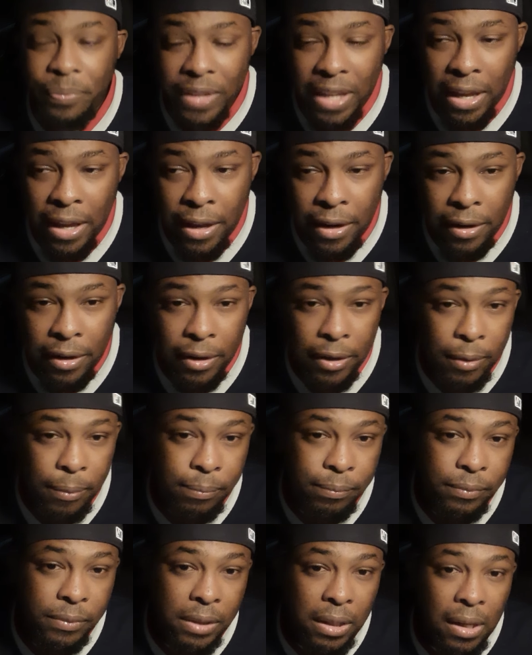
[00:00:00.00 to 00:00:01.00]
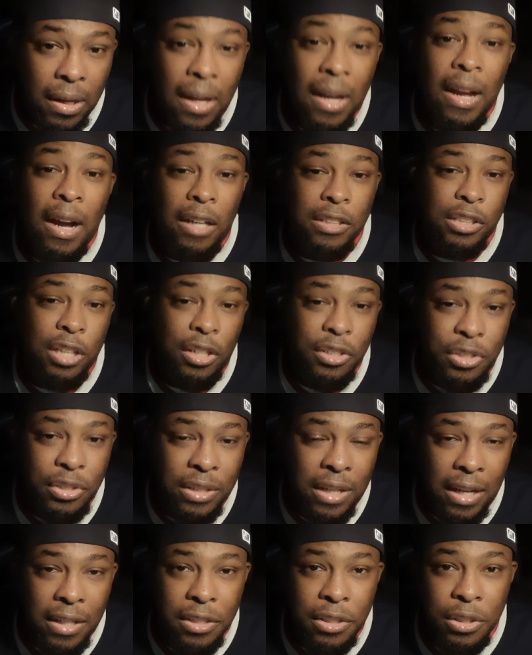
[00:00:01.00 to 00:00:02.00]
And I'll talk to you
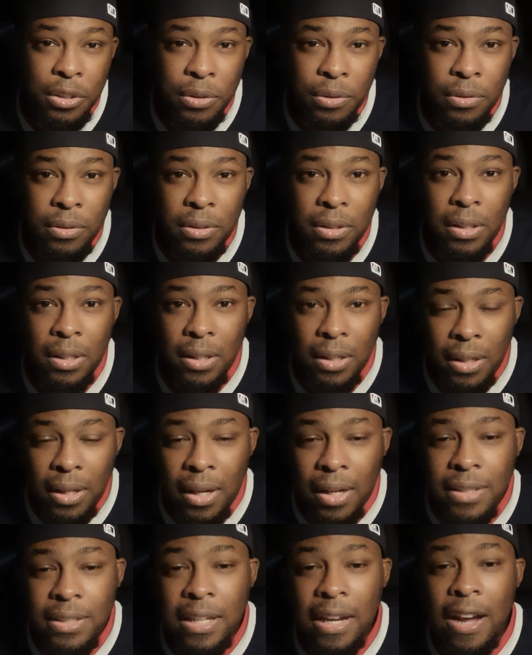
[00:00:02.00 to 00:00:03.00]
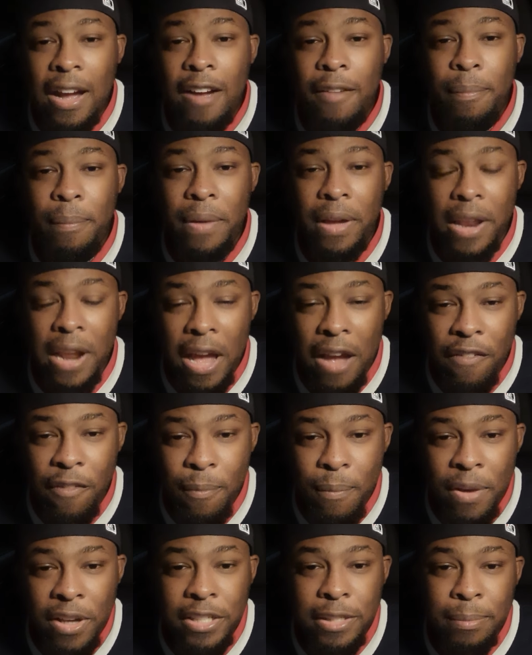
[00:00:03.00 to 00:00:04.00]
guys soon. It's the half man, half
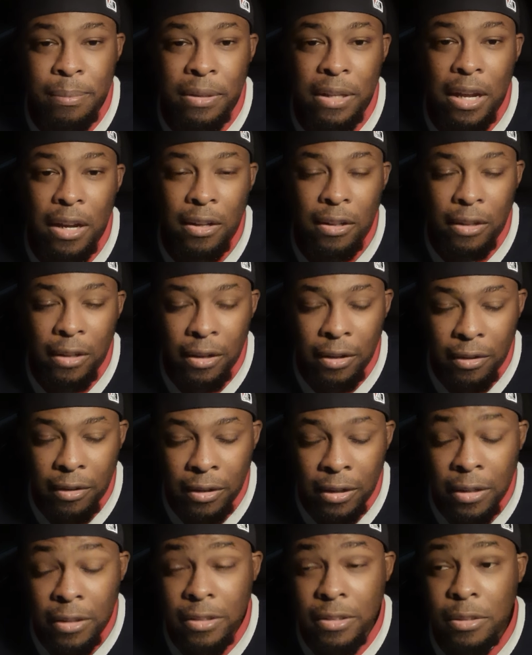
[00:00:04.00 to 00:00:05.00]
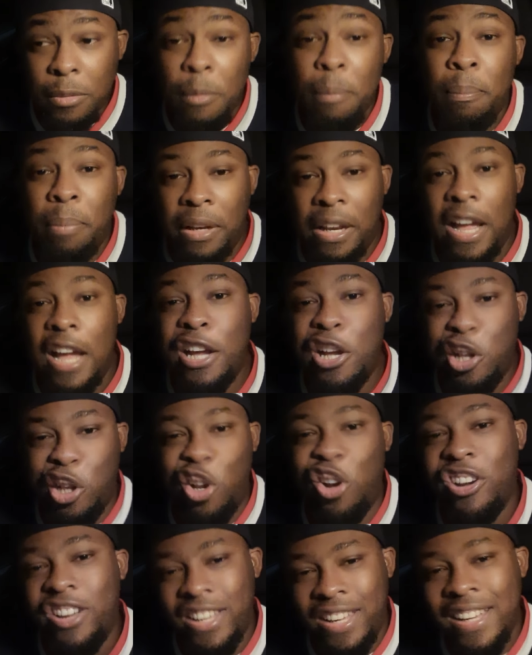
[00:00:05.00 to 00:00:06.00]
amazing Black Clark
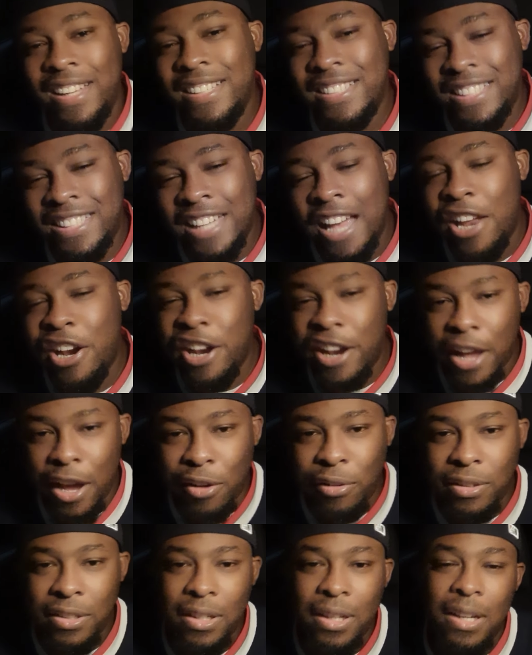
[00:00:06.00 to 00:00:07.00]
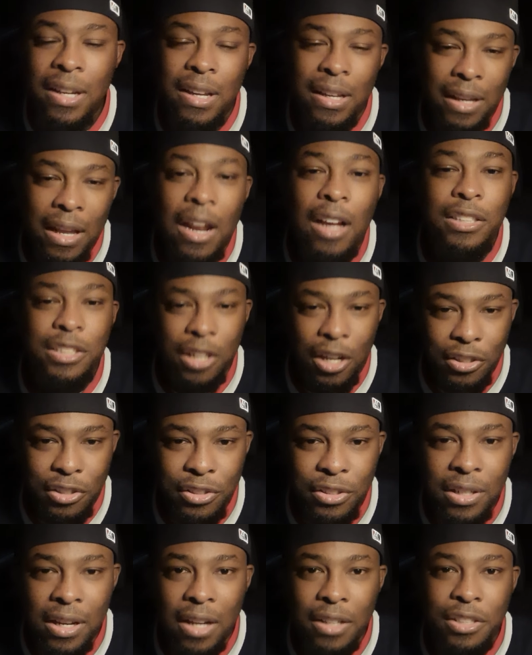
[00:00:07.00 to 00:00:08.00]
Kent signing out, and I'll talk to
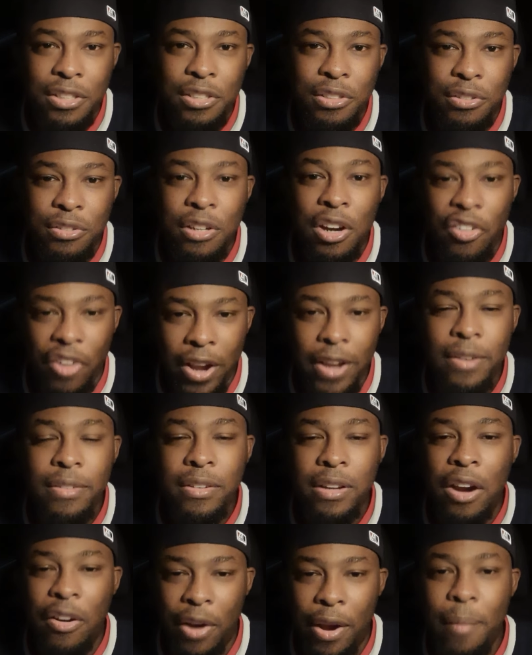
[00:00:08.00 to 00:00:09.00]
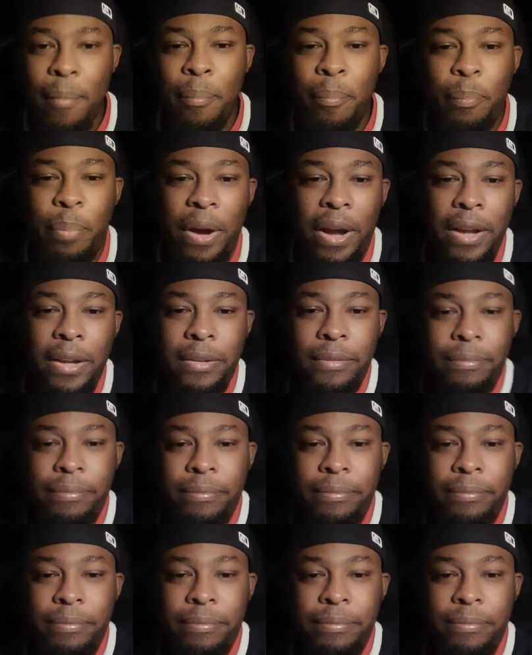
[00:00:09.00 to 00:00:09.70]
you guys soon. All right, bye.